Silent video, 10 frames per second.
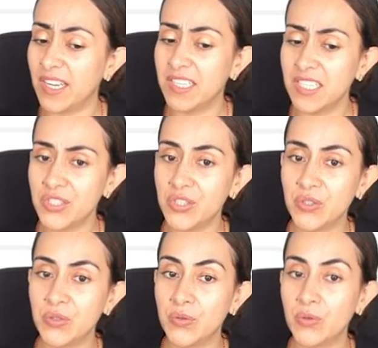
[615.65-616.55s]
an
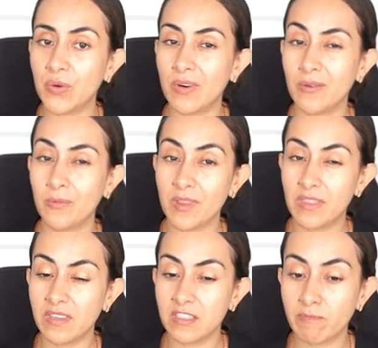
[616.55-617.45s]
issue
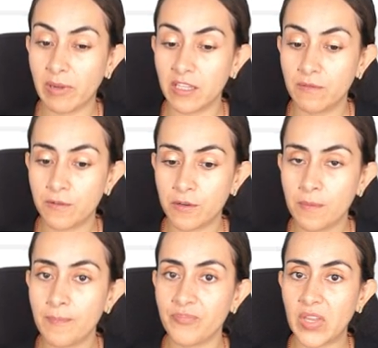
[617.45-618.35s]
with this platform.